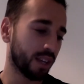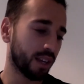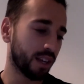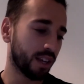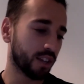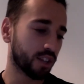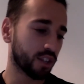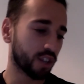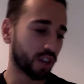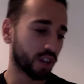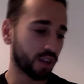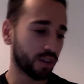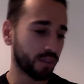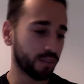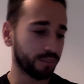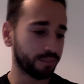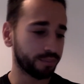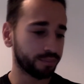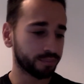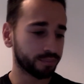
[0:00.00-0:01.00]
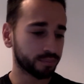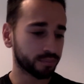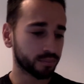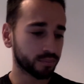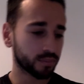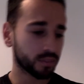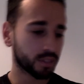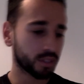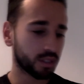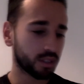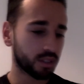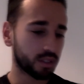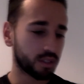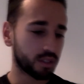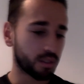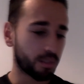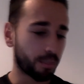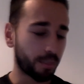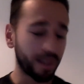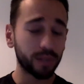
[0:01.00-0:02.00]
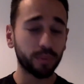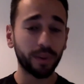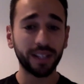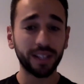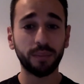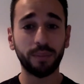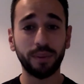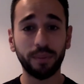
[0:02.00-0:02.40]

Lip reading: So the best way to